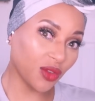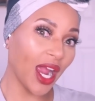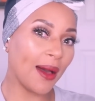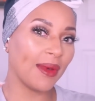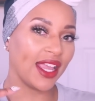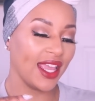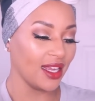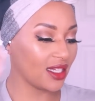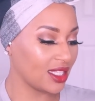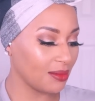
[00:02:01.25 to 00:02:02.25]
around my
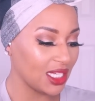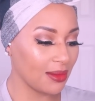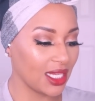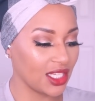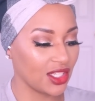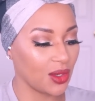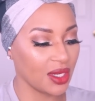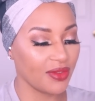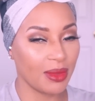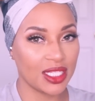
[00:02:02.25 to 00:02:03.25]
head, because sometimes I just don't
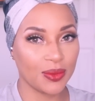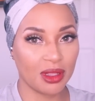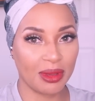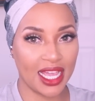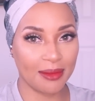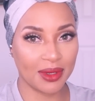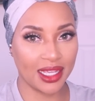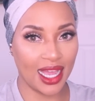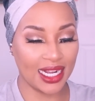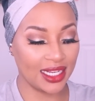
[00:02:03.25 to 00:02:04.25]
even mess with the back,
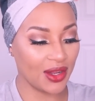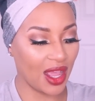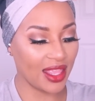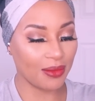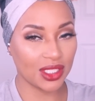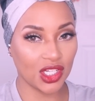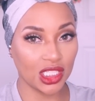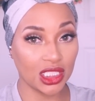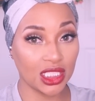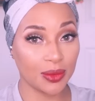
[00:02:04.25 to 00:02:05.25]
but I didn't know how that was gonna
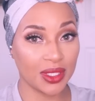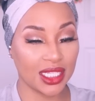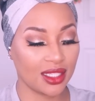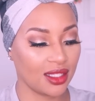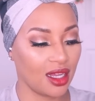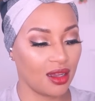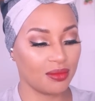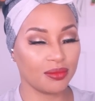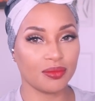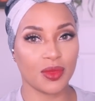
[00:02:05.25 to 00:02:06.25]
look with
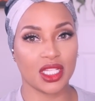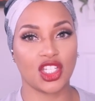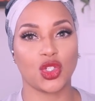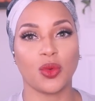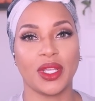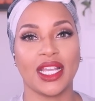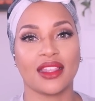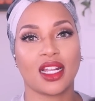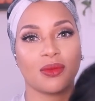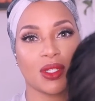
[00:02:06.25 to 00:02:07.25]
this short wig. I
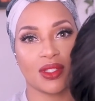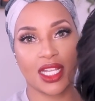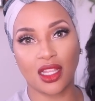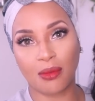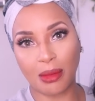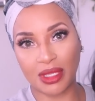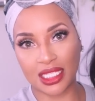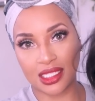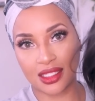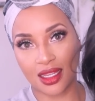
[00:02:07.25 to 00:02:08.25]
thought it was gonna tell all my
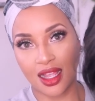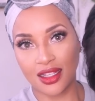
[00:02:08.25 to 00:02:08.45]
business.